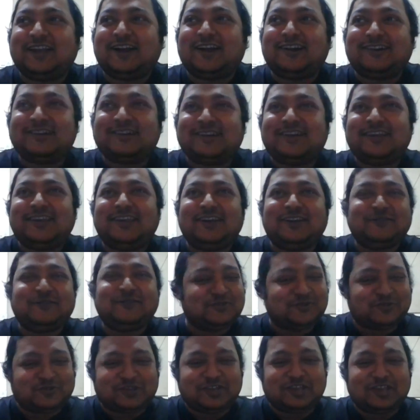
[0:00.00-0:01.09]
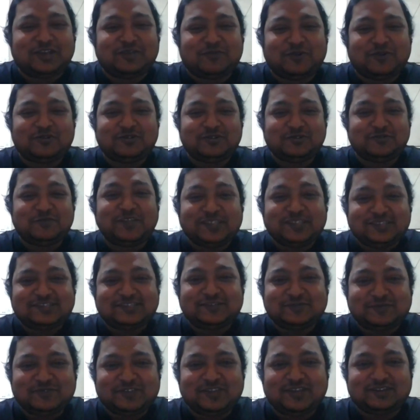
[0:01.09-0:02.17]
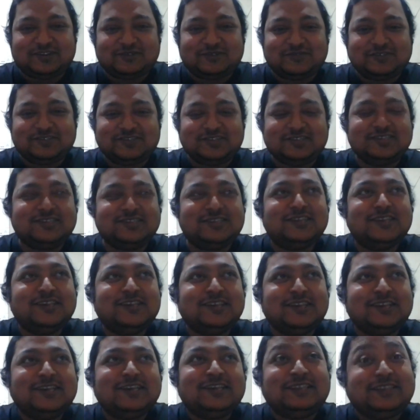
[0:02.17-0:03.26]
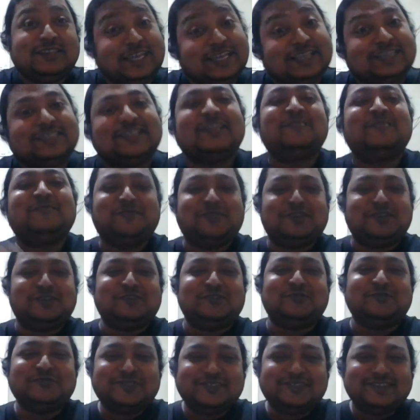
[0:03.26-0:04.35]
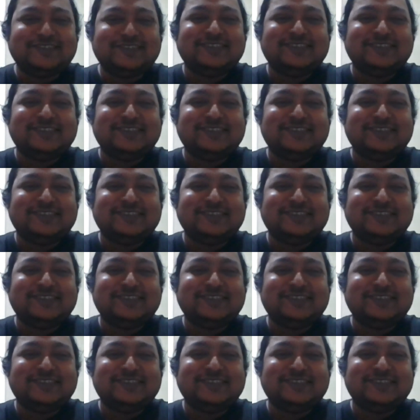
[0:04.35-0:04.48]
I was talking about, the mainstream theater, which is they celebrate you,